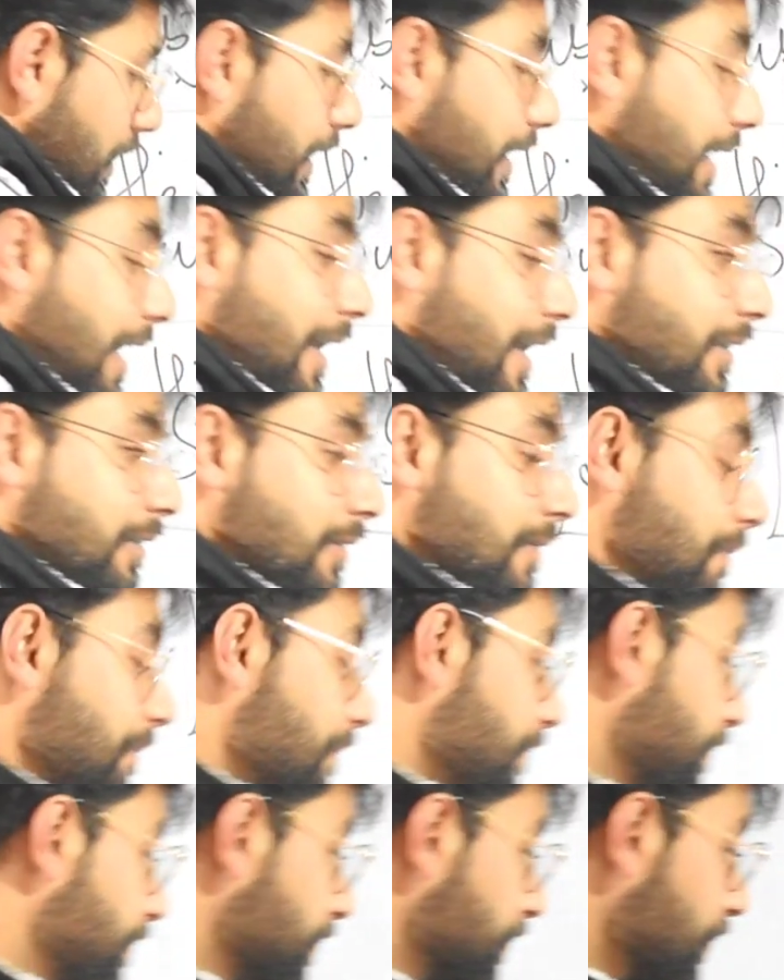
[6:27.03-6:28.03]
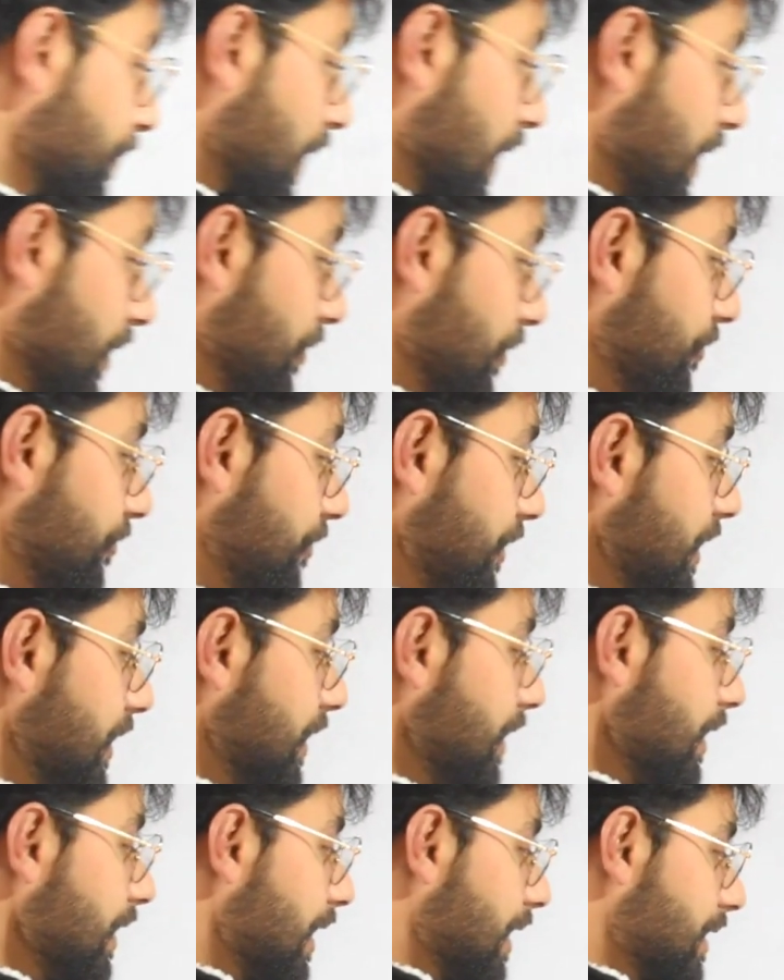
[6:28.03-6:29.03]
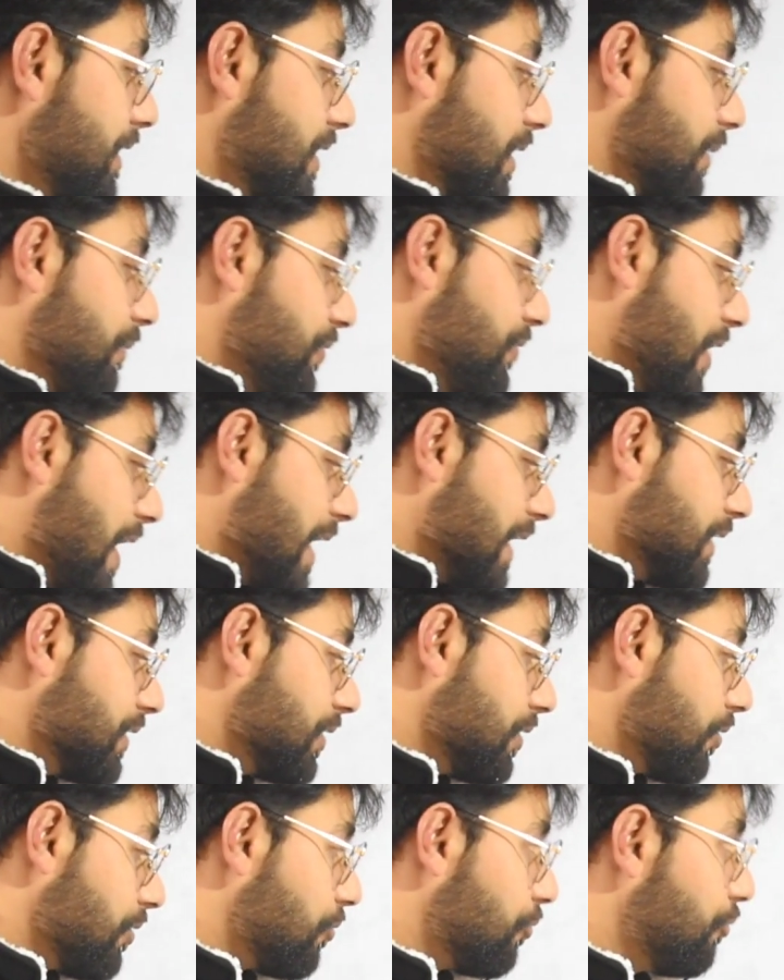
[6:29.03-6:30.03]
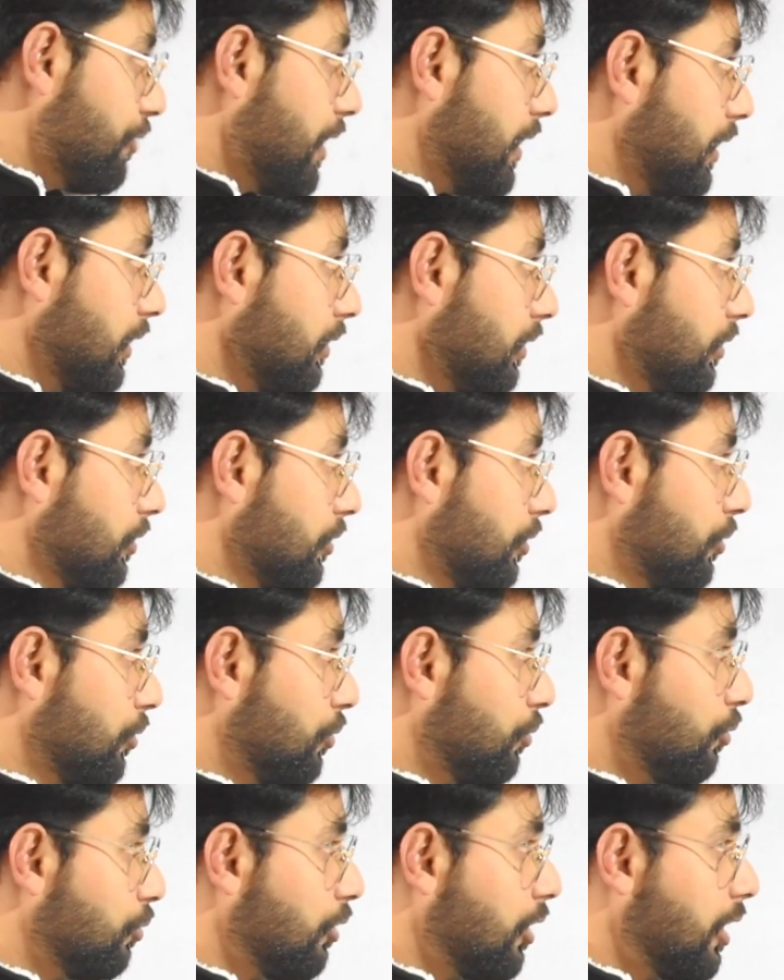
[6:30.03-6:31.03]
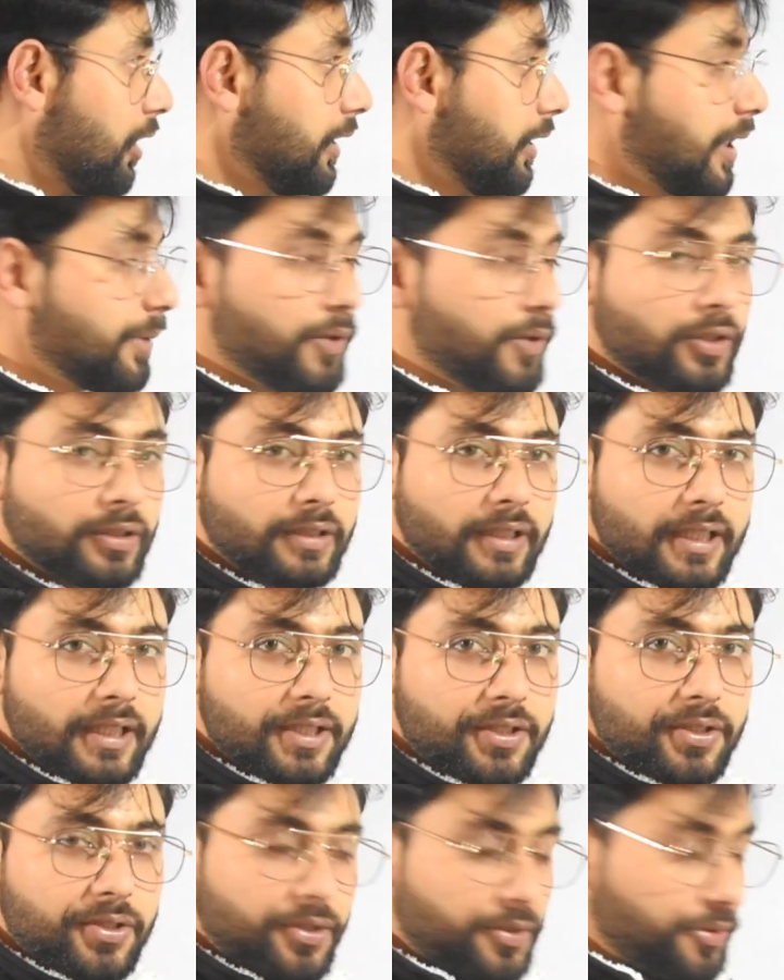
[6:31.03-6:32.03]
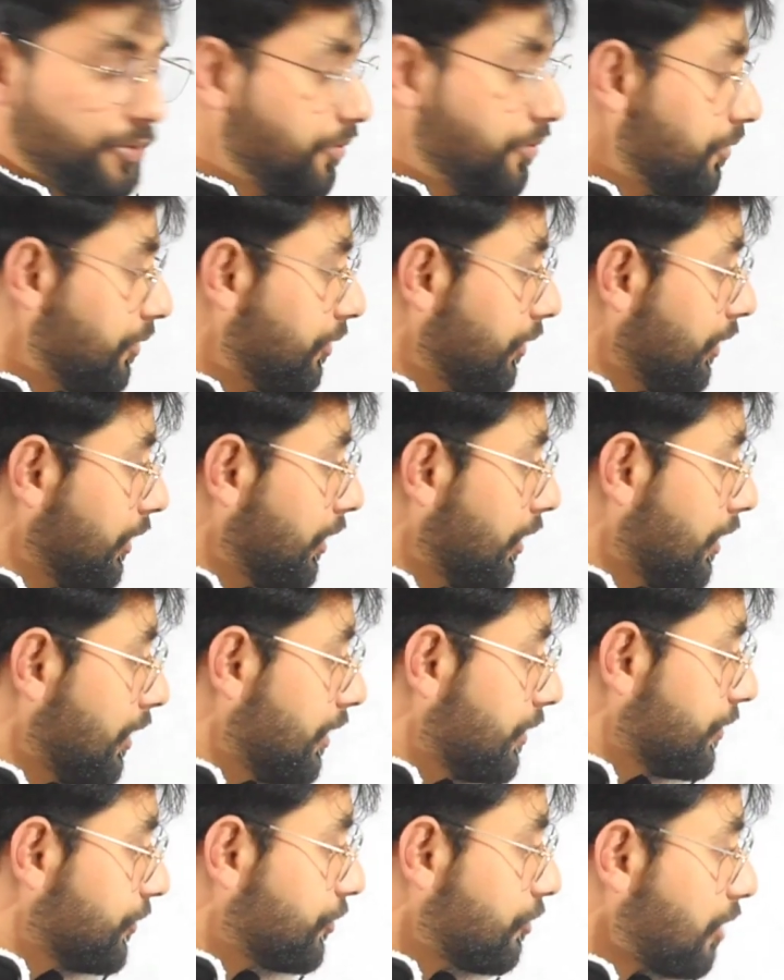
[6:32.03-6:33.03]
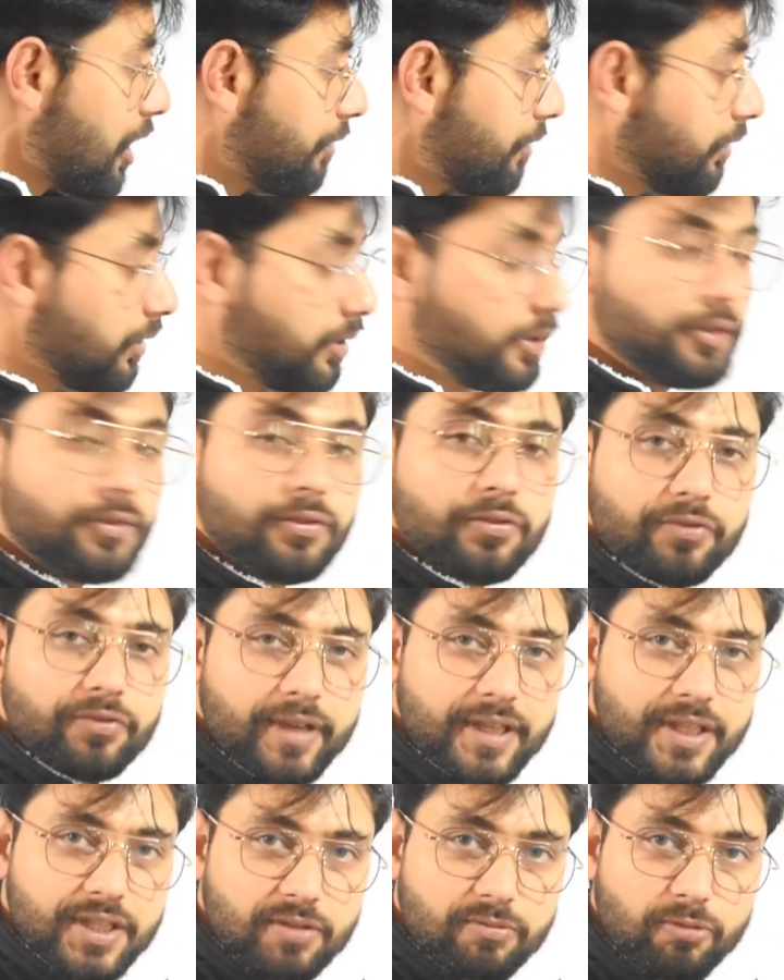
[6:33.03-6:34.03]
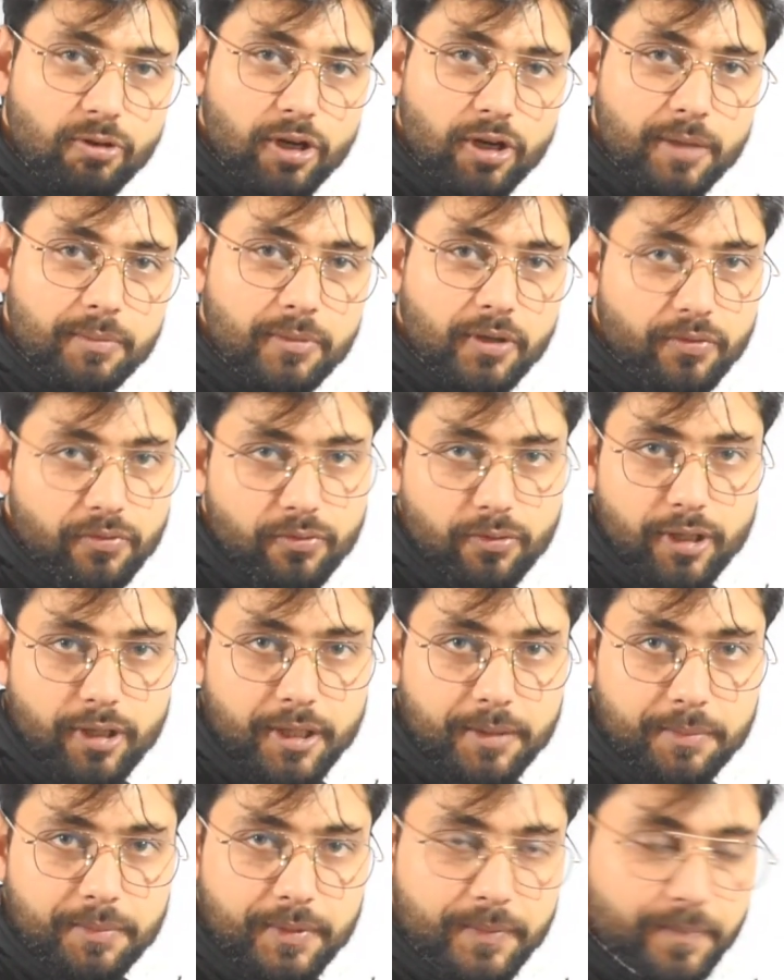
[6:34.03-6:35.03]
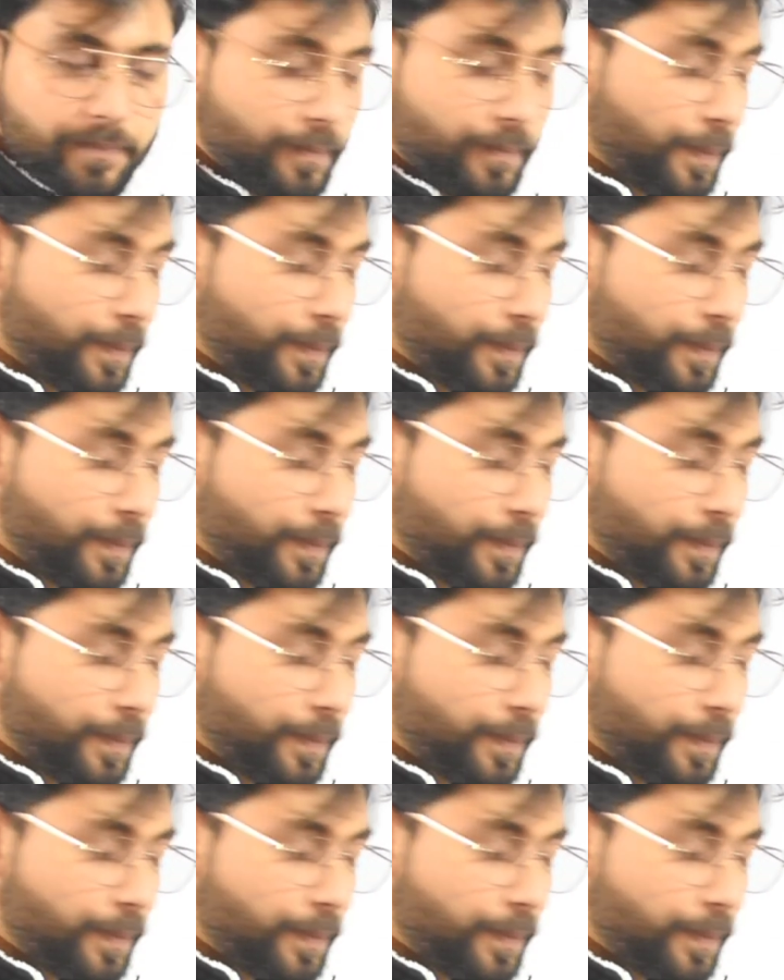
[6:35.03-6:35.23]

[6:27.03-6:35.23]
Again, we is a subject, will, one among these two, travel, first form of verb.